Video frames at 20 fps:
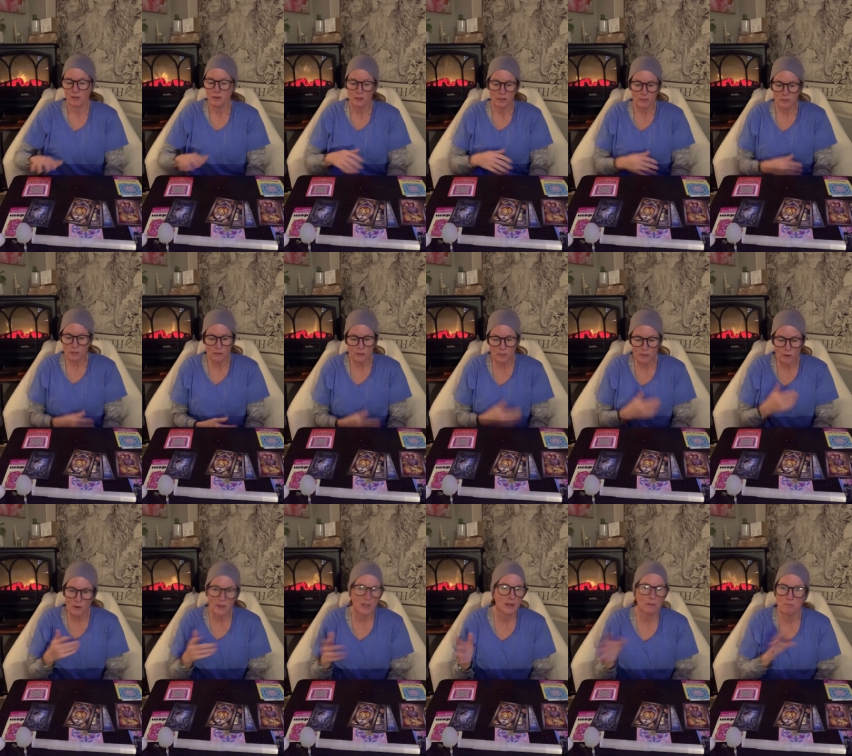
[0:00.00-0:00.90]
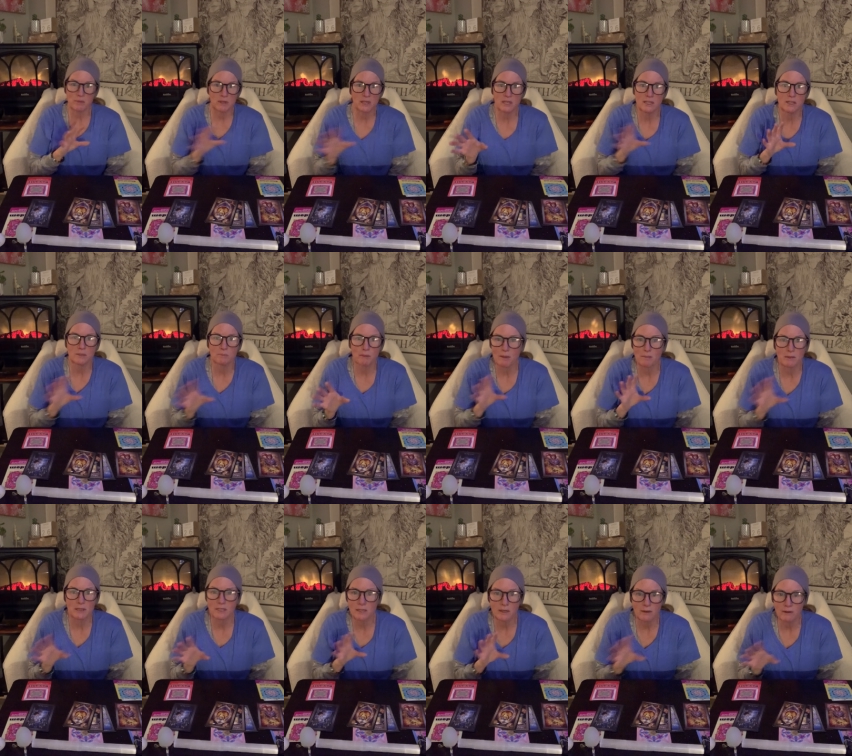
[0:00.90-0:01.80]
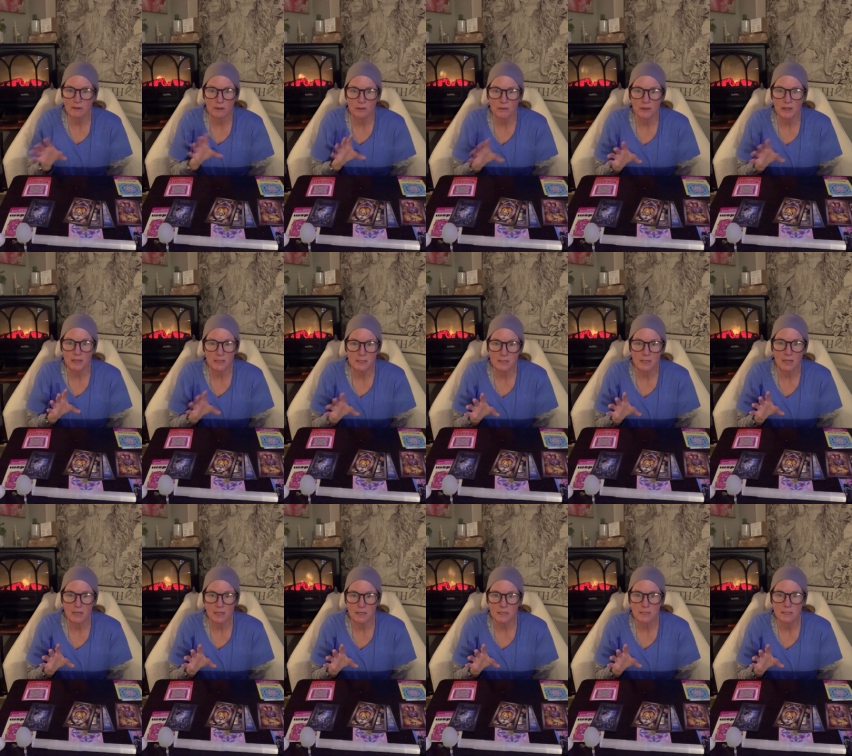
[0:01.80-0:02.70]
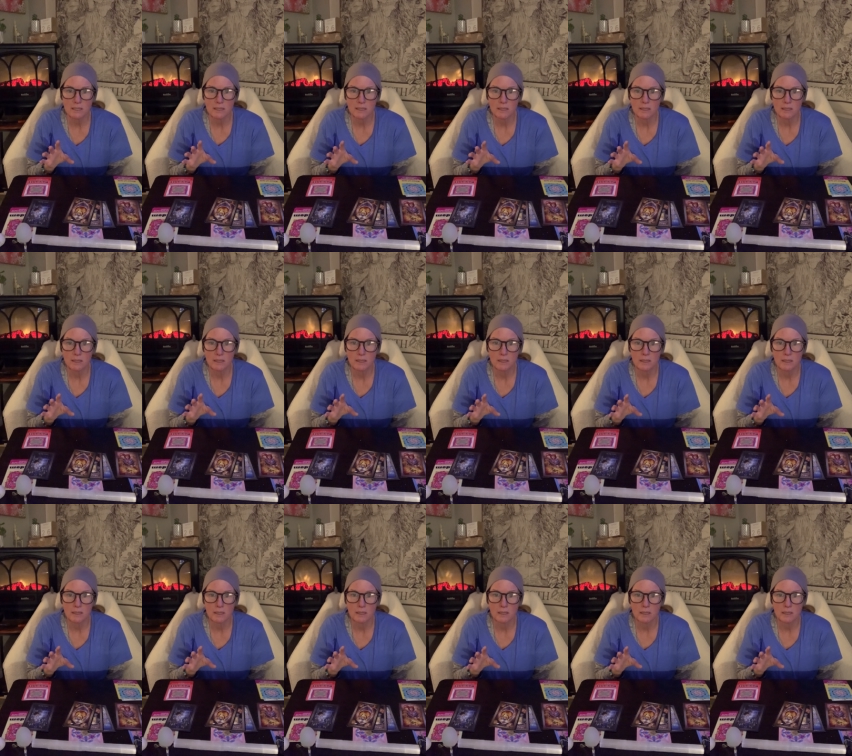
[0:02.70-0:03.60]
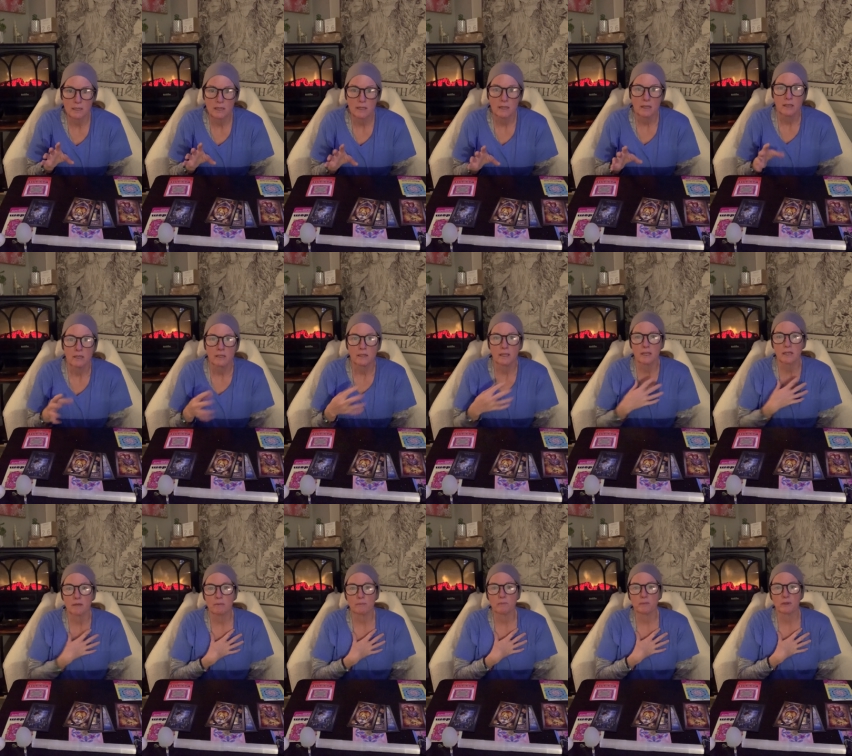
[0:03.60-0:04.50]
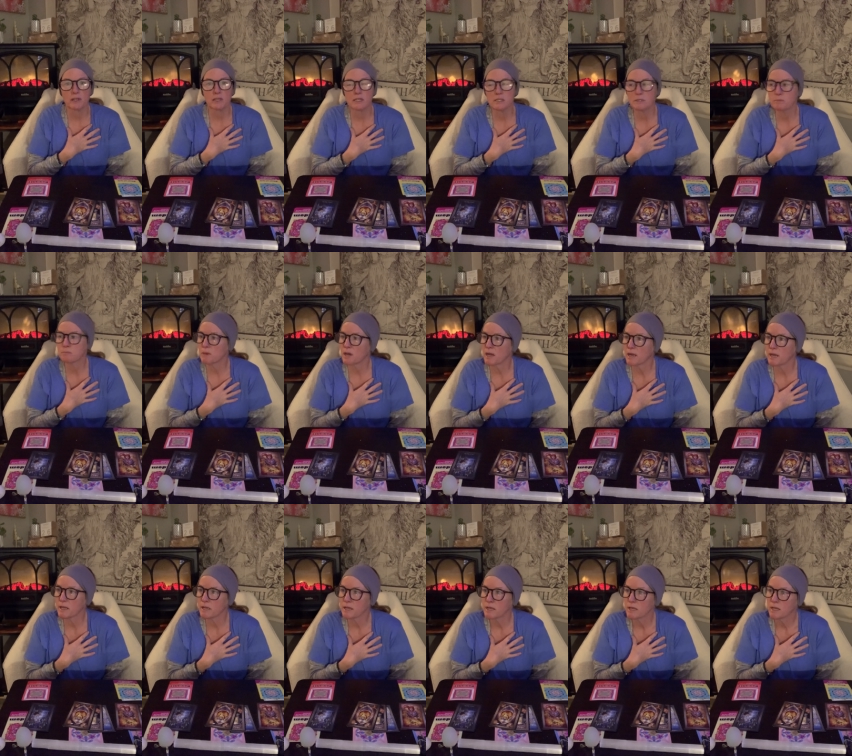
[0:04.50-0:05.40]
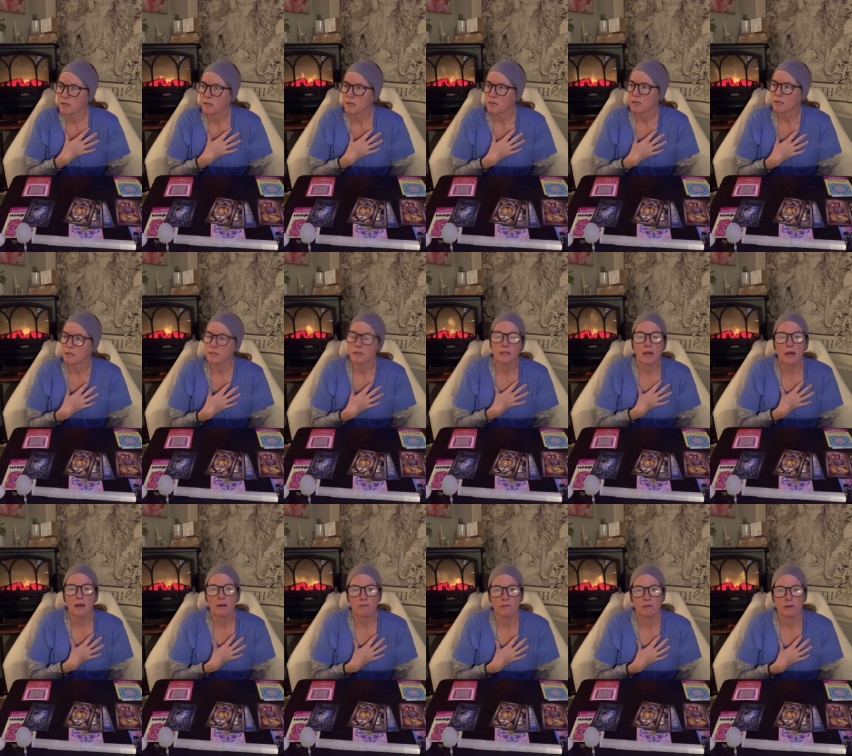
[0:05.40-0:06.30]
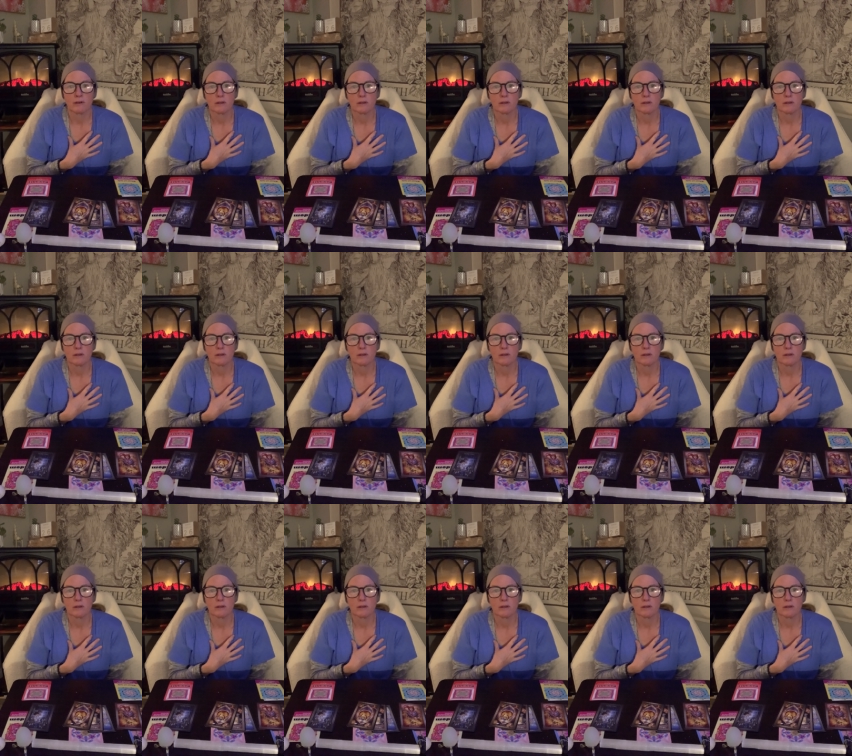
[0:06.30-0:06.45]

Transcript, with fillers: Souls don't get pleased by material things, guys. They get pleased by love